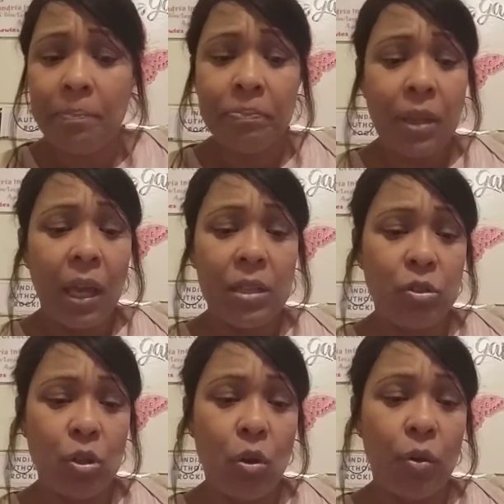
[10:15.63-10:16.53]
And so
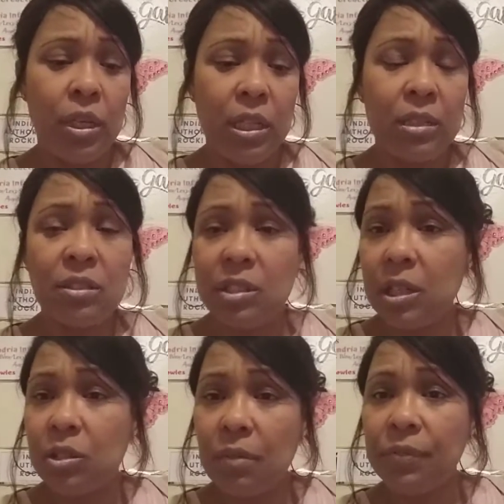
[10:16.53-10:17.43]
he sticks up
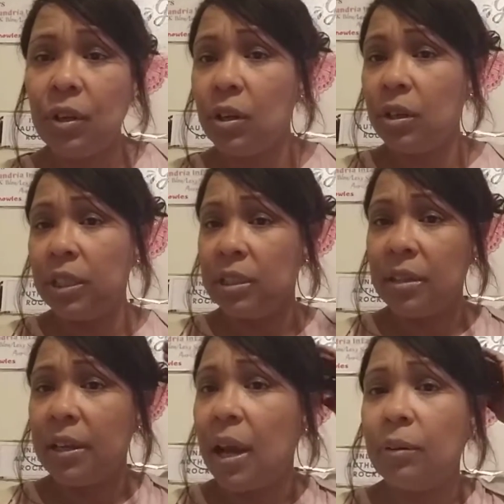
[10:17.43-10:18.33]
for her and he's like, I
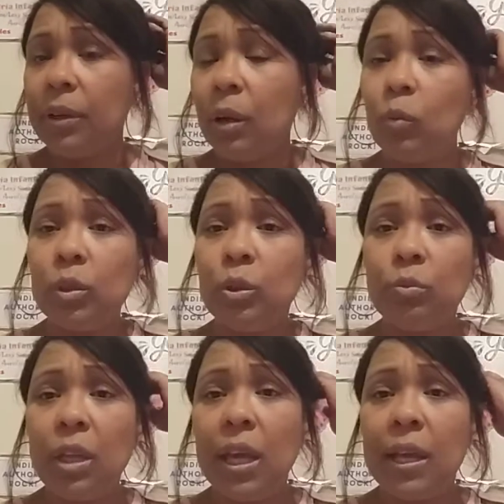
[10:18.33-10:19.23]
don't care what you
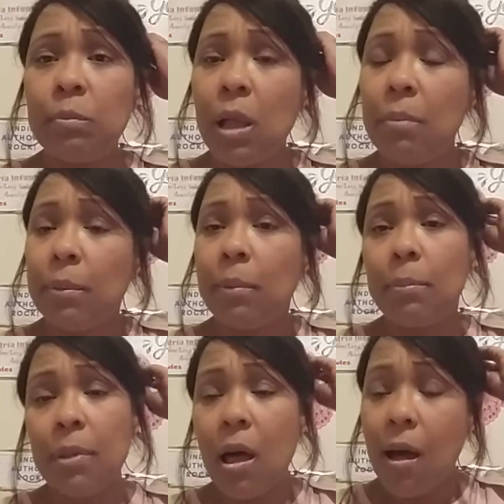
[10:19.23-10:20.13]
think, blah blah blah
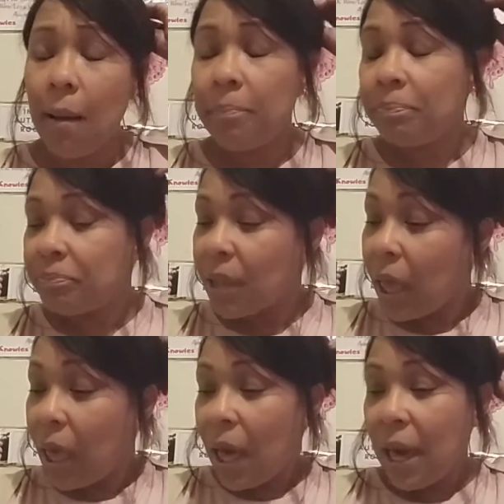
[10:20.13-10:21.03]
blah.
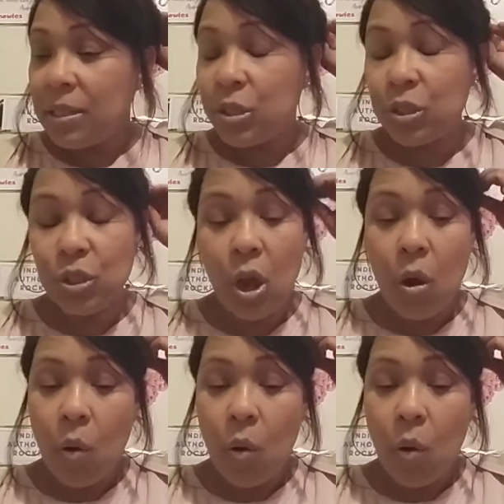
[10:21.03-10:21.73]
And so